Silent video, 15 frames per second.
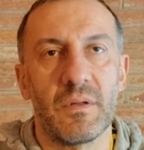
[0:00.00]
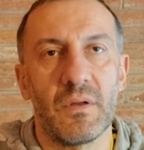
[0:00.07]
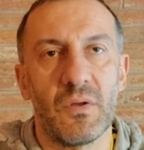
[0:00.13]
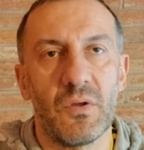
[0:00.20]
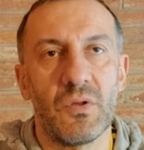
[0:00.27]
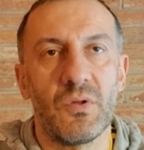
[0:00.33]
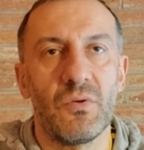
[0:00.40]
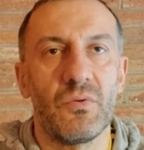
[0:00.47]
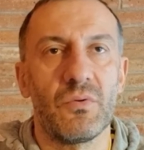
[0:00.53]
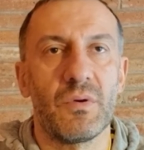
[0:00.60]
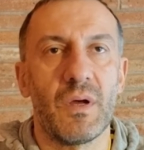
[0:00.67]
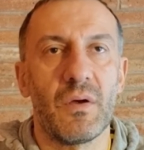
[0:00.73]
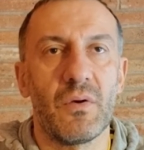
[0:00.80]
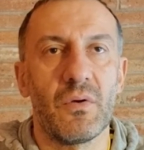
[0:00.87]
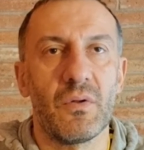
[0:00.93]
you
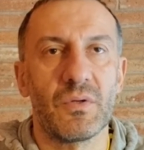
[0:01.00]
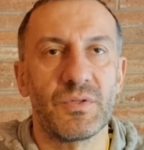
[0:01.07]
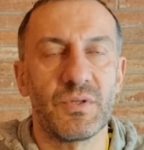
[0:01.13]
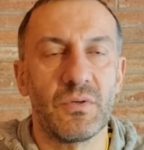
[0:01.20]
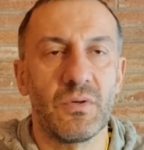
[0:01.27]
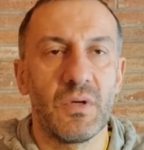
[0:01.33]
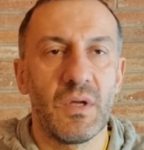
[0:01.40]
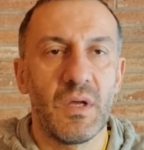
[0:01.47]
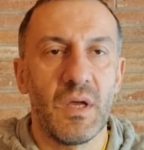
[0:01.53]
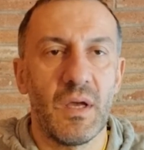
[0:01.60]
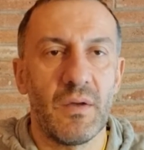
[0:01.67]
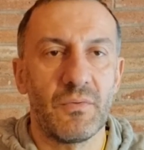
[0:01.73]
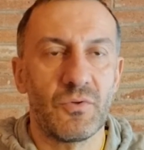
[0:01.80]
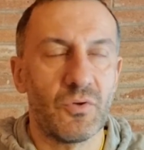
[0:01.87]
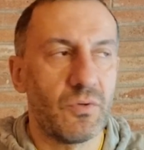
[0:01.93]
also
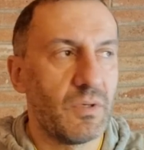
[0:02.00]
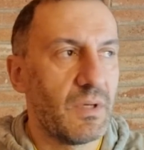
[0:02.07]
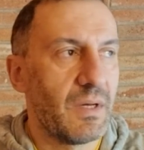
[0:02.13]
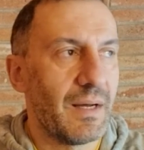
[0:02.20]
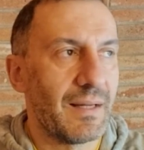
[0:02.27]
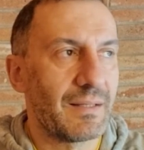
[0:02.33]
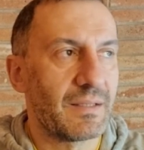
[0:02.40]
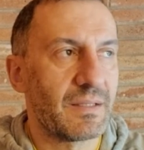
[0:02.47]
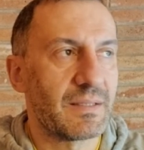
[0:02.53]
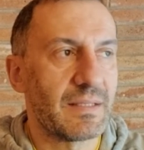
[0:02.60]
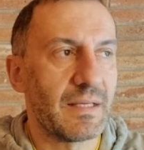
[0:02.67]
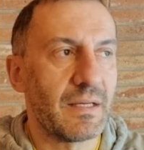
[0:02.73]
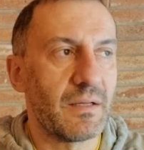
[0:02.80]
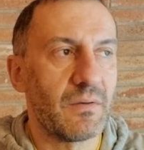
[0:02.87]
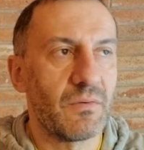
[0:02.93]
have to
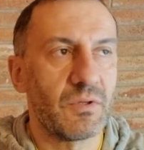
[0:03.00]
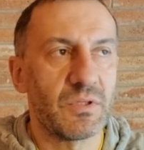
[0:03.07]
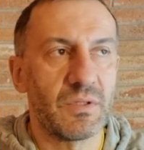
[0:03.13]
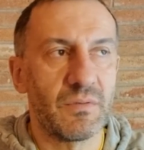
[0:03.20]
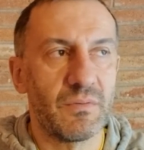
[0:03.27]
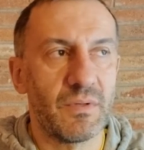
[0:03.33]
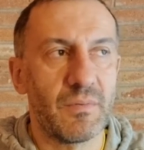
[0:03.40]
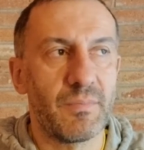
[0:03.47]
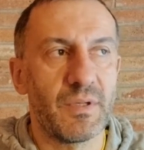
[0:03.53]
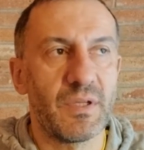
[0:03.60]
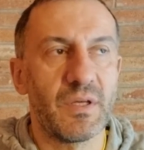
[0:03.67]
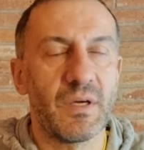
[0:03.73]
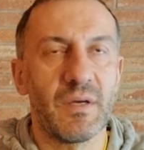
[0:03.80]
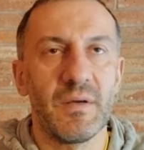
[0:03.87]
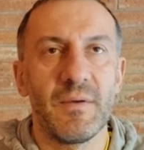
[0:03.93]
understand what it will be
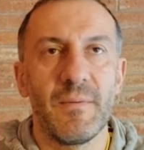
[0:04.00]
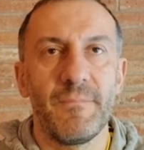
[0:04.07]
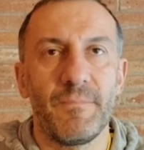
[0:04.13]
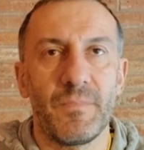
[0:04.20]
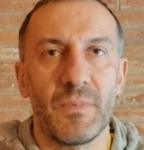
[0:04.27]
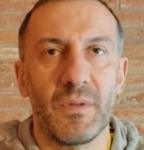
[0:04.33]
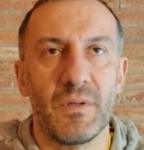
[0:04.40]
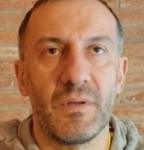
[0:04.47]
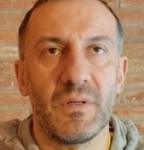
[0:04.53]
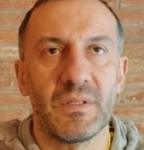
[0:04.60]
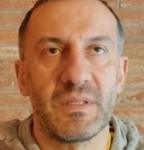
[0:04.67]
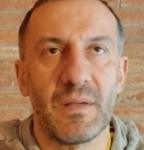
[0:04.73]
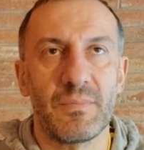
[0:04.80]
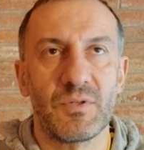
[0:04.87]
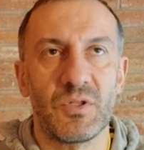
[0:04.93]
the
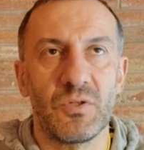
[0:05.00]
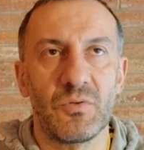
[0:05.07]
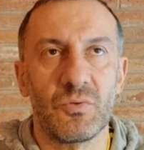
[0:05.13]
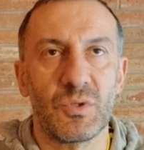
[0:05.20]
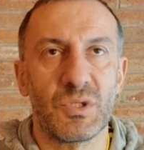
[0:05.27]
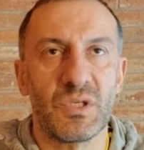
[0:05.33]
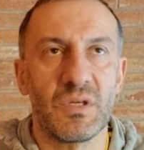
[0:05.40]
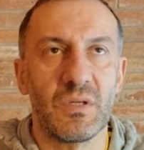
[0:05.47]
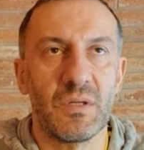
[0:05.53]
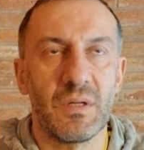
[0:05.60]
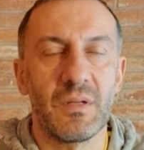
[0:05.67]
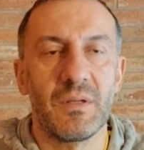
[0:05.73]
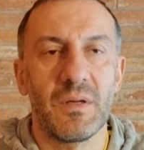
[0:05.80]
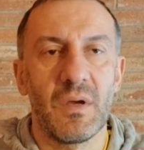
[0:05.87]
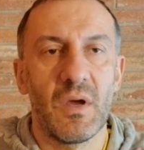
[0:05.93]
substitution
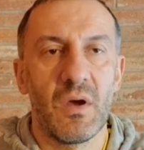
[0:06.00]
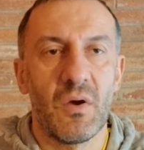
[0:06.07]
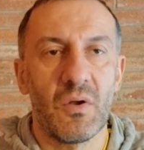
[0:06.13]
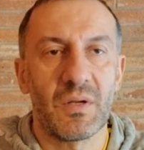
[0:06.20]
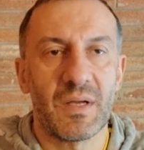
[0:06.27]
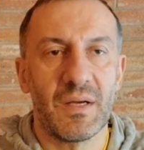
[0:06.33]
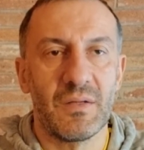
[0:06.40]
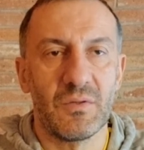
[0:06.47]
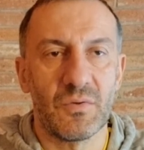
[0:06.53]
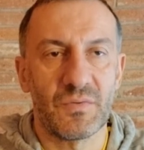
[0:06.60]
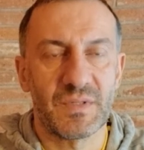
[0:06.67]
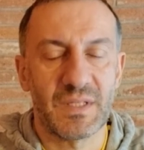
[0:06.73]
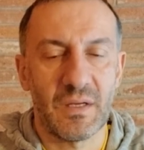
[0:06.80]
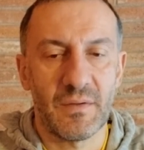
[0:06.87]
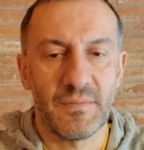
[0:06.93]
and all kind of
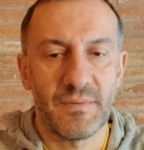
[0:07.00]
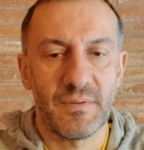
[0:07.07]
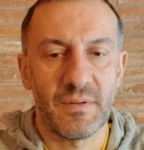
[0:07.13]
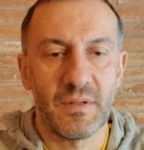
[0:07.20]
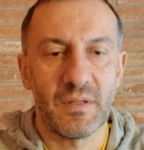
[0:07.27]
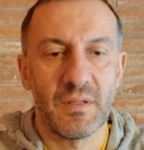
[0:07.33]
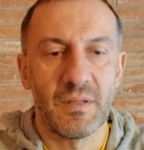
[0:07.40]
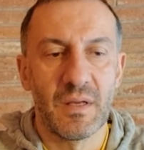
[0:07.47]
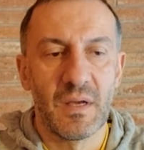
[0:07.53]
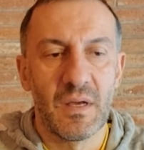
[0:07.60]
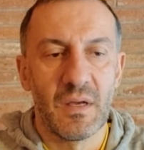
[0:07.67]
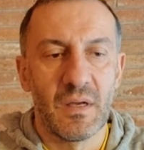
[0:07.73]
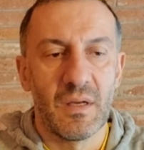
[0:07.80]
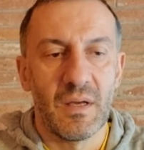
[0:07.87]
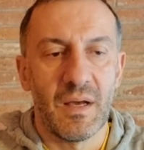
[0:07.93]
stuff.
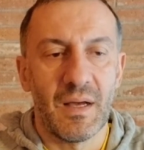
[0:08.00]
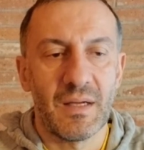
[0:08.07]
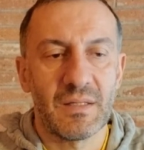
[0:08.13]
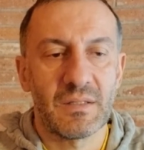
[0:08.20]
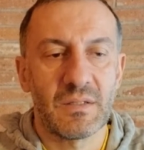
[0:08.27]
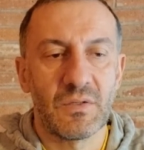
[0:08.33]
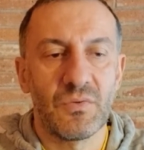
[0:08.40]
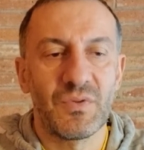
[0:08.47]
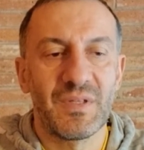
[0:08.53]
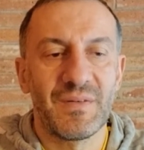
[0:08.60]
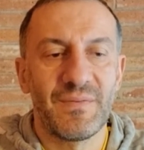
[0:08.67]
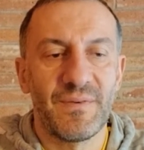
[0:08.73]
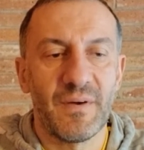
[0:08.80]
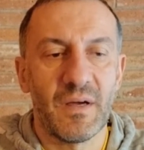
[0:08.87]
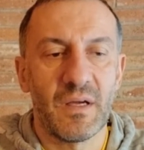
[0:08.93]
As you
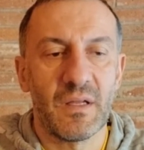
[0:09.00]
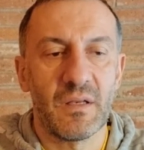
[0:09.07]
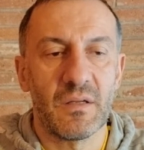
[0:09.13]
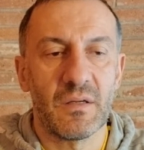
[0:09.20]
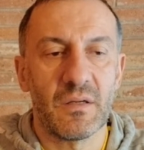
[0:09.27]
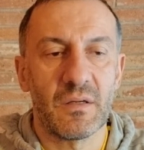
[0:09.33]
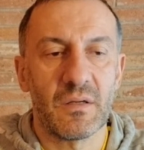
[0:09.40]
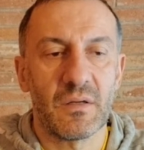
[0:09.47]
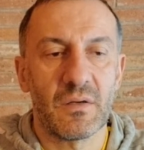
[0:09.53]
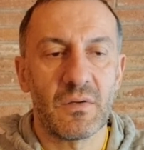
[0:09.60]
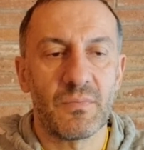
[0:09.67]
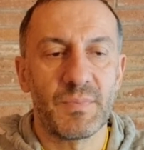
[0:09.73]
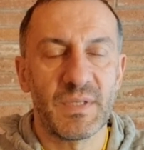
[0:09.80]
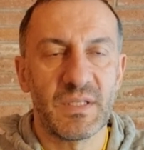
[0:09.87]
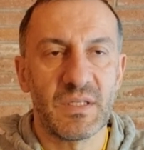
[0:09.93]
define,
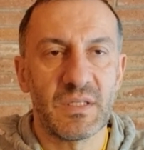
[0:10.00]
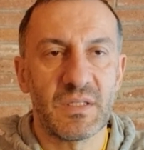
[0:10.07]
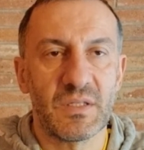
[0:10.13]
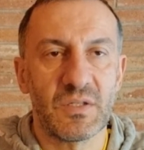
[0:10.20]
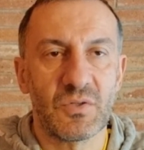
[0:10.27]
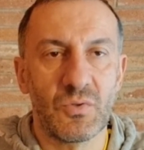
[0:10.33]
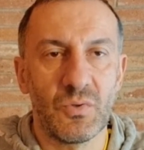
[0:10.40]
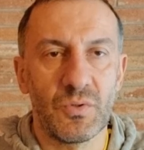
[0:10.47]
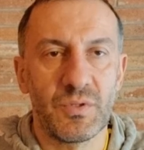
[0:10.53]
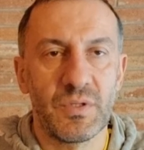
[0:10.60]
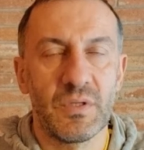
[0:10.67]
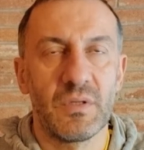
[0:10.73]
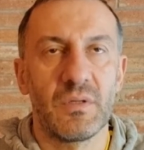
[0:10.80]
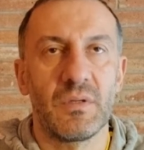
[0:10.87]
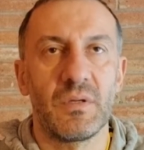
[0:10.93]
business is good
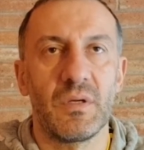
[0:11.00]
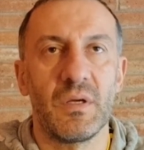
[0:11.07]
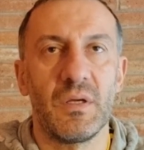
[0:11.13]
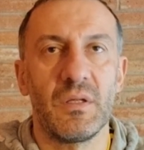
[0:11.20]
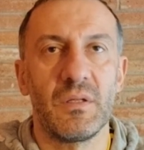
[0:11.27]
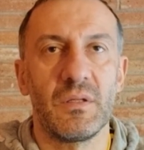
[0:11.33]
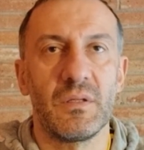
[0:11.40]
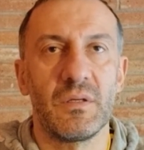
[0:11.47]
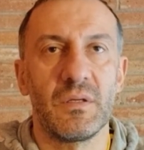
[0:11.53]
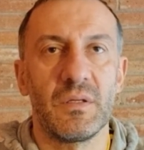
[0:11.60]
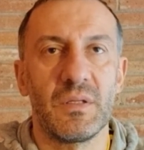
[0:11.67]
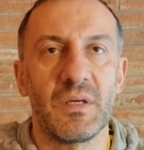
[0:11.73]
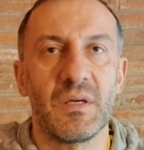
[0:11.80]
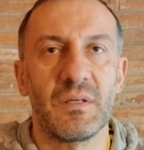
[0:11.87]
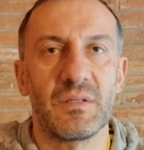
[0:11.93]
and
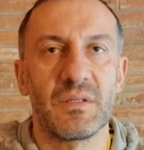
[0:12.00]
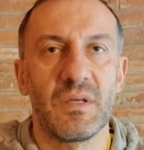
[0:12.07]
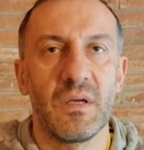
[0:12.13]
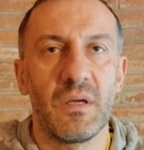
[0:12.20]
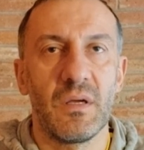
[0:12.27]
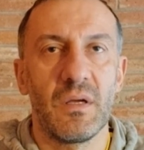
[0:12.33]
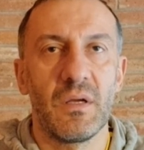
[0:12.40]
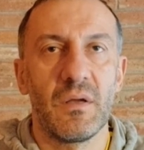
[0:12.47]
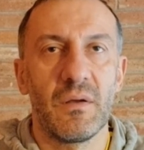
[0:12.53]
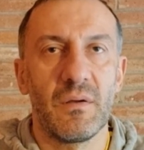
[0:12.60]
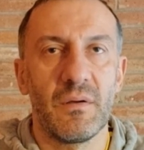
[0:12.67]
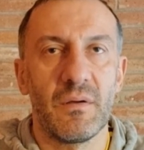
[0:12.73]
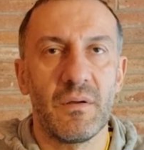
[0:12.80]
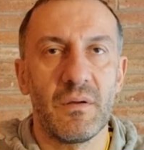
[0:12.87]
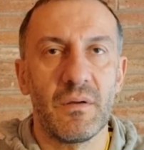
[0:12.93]
it has
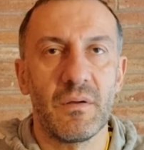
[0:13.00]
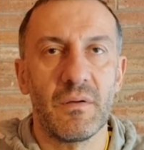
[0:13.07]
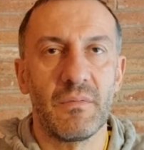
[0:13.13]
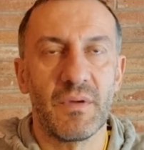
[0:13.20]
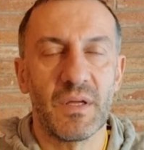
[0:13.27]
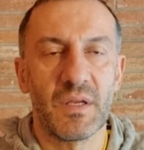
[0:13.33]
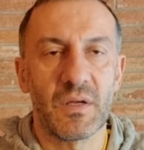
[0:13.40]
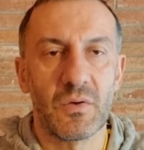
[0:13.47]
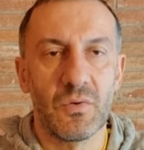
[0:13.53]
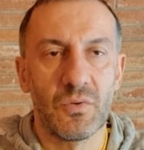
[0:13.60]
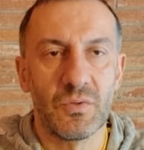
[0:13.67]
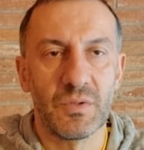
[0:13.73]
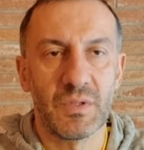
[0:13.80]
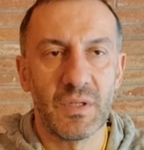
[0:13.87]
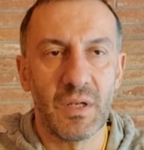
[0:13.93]
very
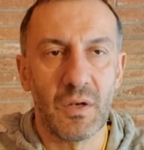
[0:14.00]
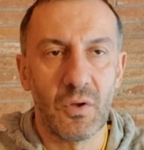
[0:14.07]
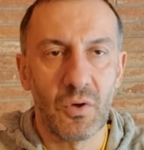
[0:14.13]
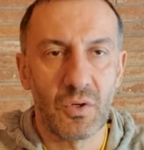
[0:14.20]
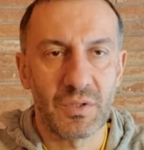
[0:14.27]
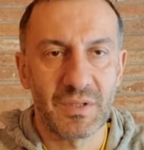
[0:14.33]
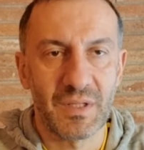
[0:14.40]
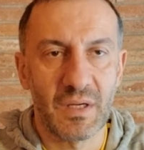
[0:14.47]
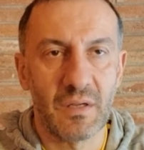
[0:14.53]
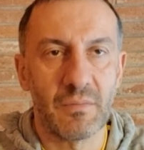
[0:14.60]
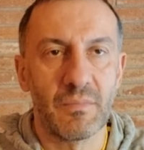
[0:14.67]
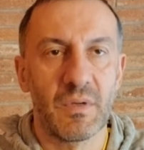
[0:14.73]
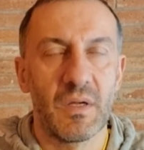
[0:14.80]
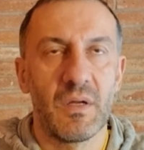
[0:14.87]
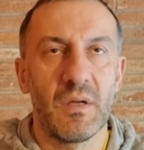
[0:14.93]
good long-term